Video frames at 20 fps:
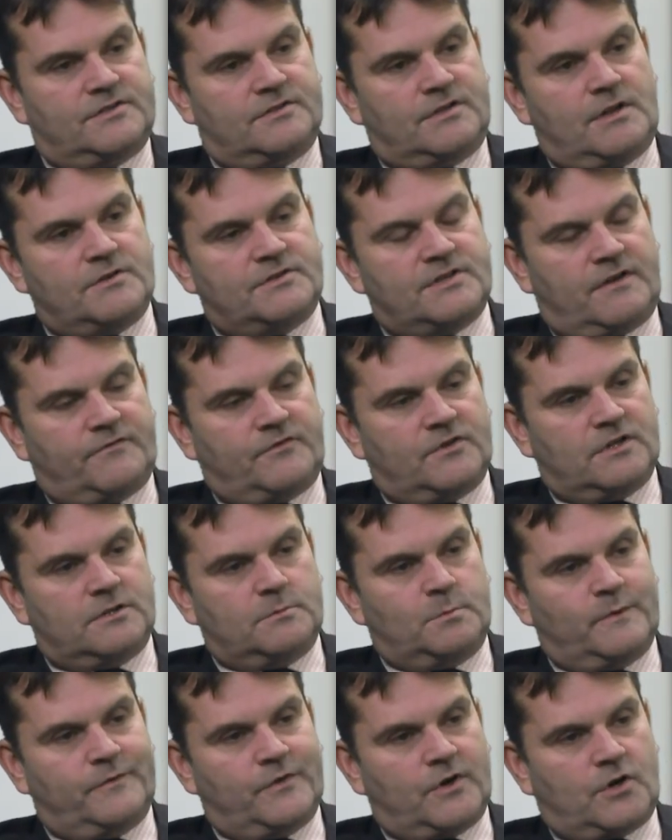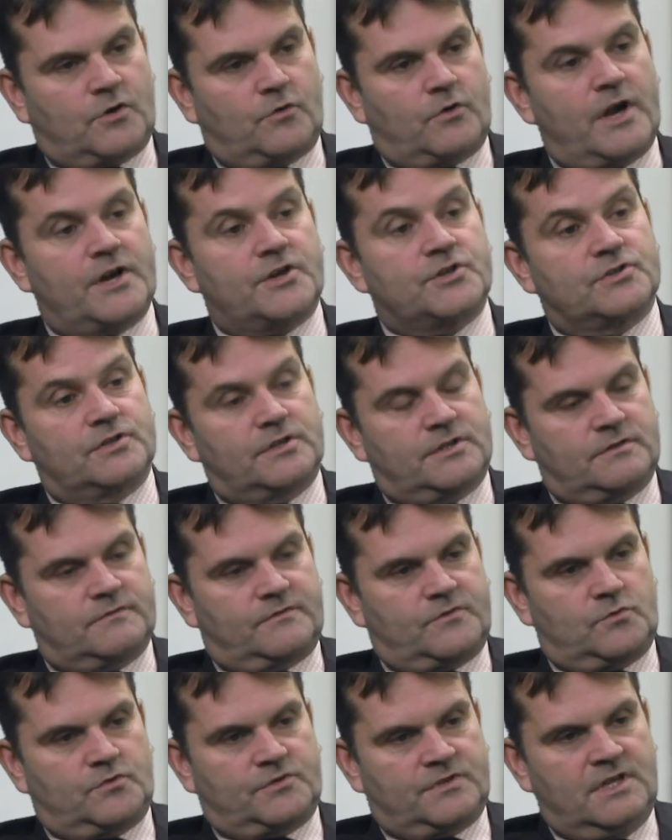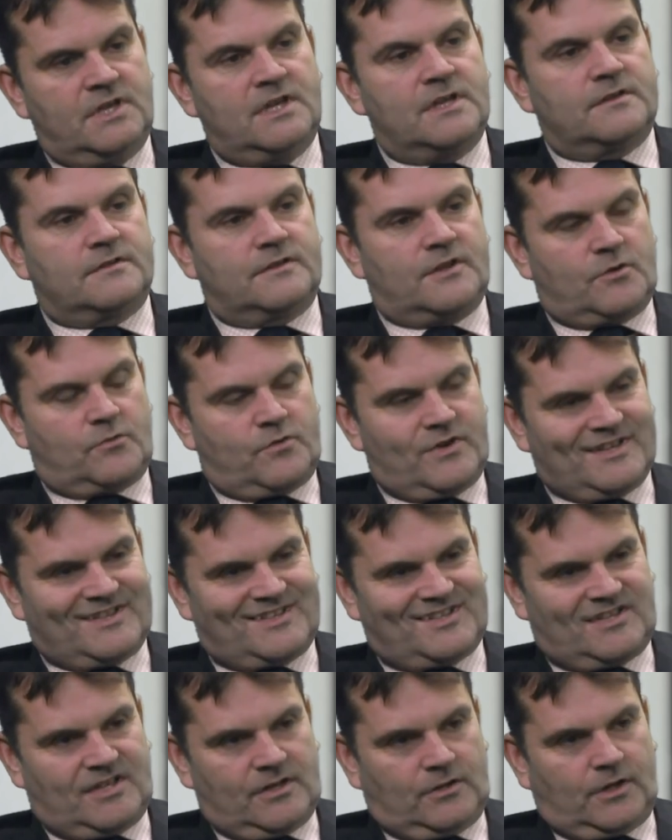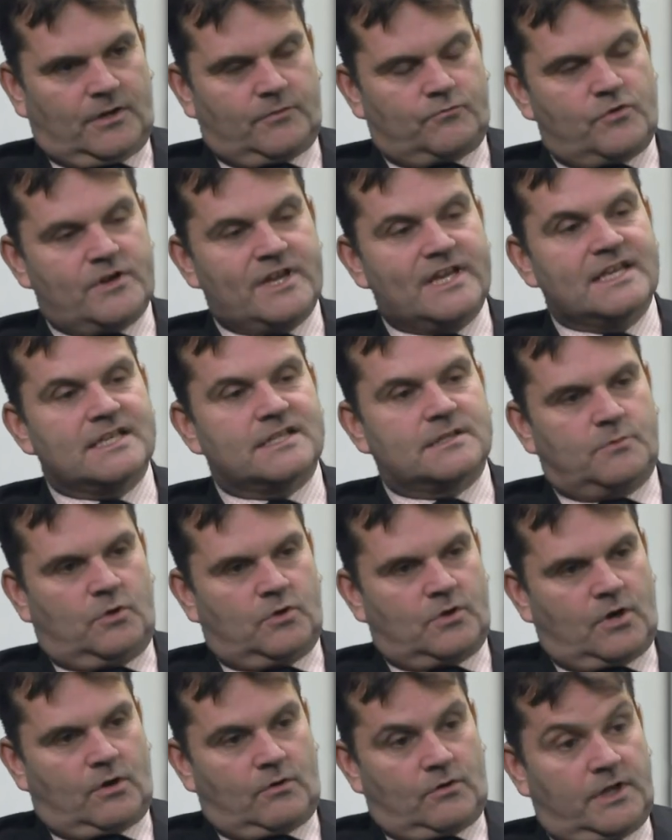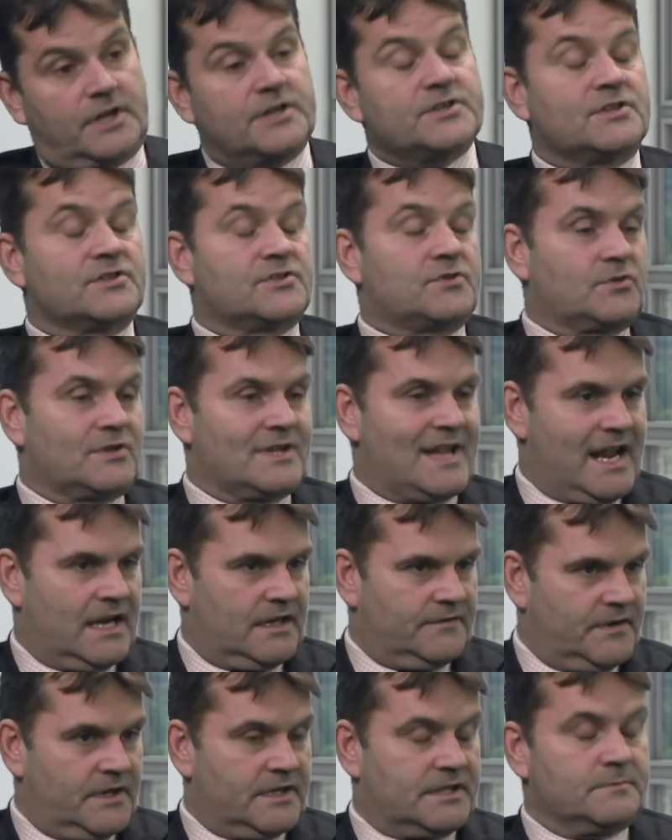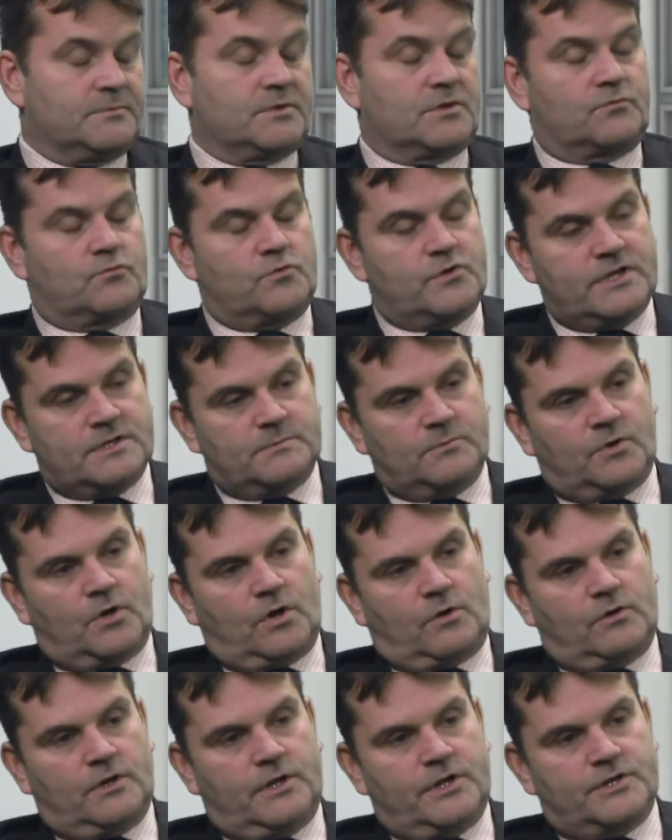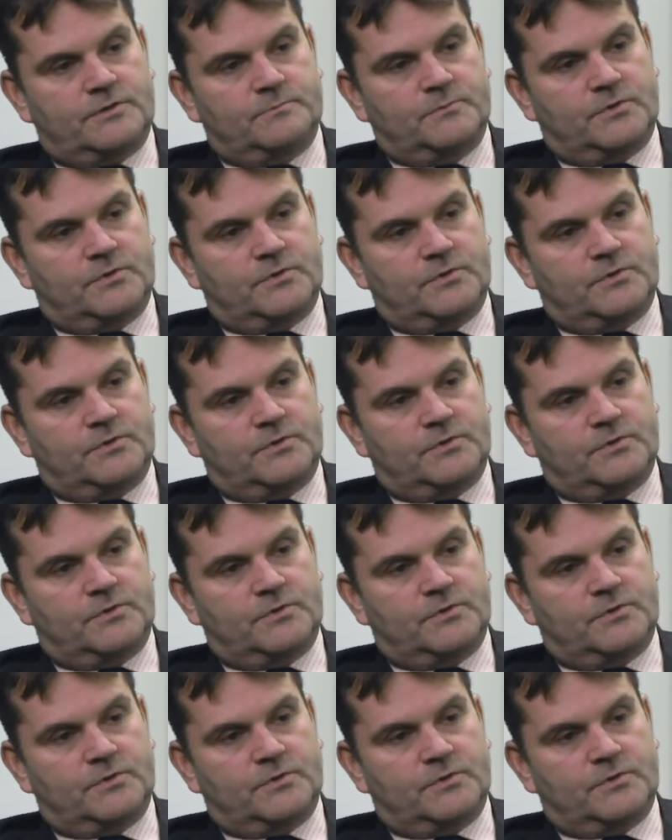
you know, suffered a little bit of a correction. And of course, there is still a reasonable correlation. It's not an elevated, but a reasonable correlation